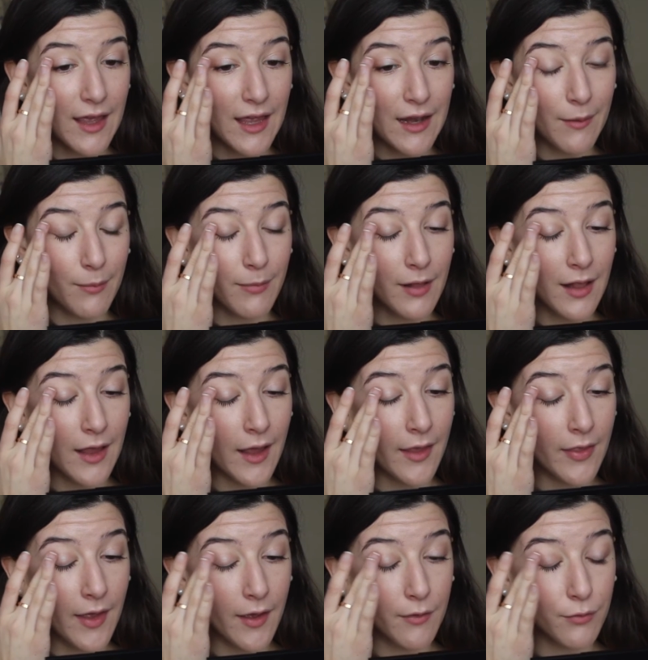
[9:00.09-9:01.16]
and apply
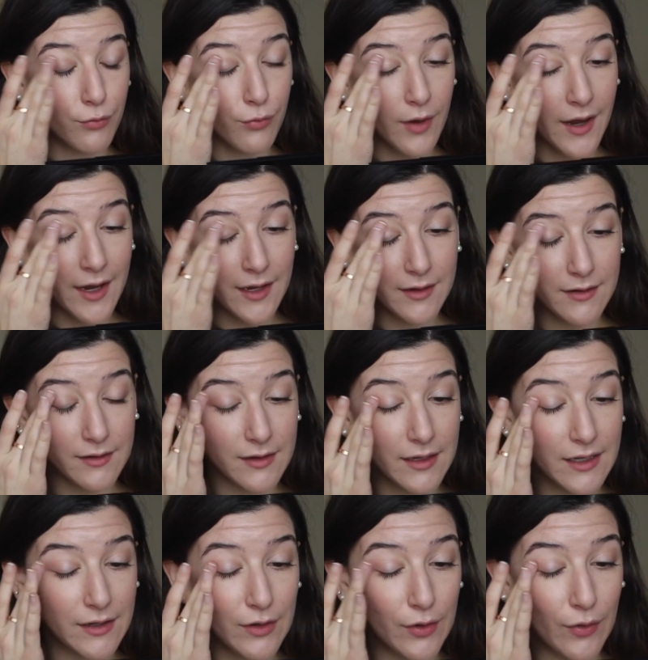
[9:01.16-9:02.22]
that right
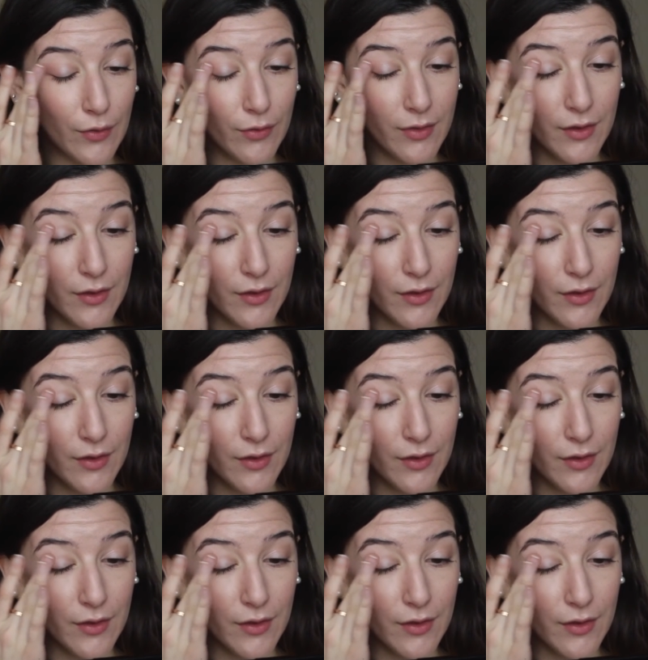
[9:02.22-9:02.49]
into